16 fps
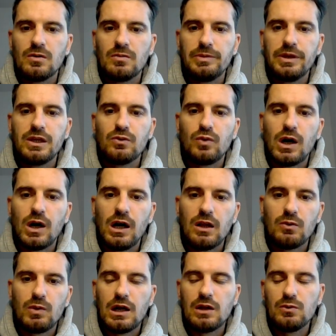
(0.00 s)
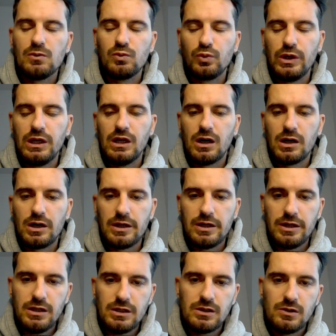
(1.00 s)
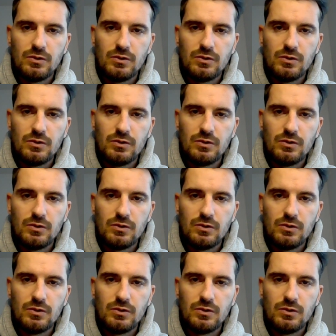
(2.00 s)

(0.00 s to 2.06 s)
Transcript: Meanwhile, while we are here,